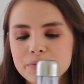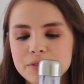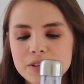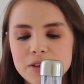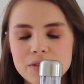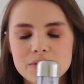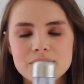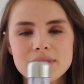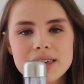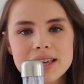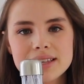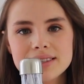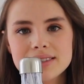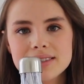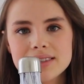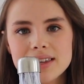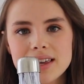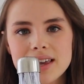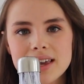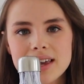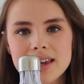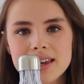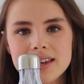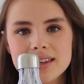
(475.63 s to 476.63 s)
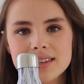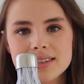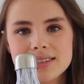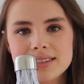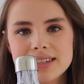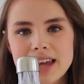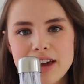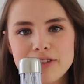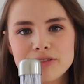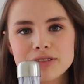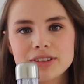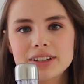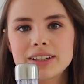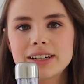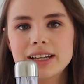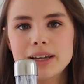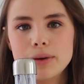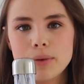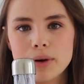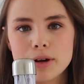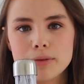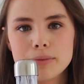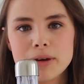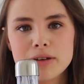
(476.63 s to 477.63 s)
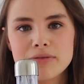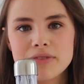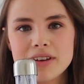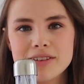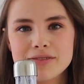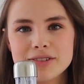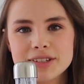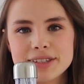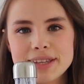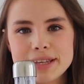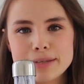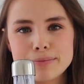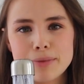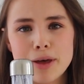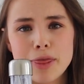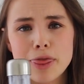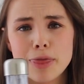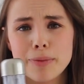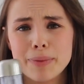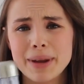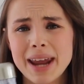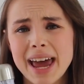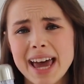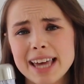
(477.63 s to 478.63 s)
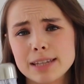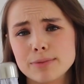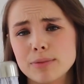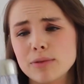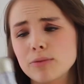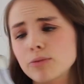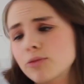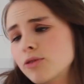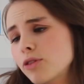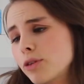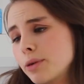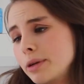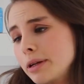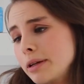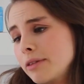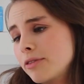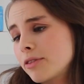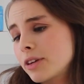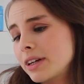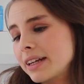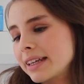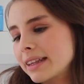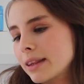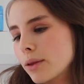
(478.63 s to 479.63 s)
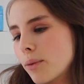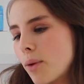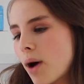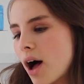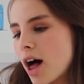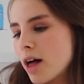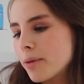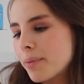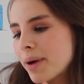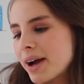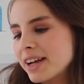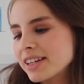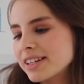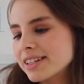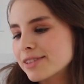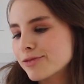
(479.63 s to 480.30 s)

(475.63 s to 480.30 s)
So this is definitely one of my favourites this month, but it has been for a little while, but I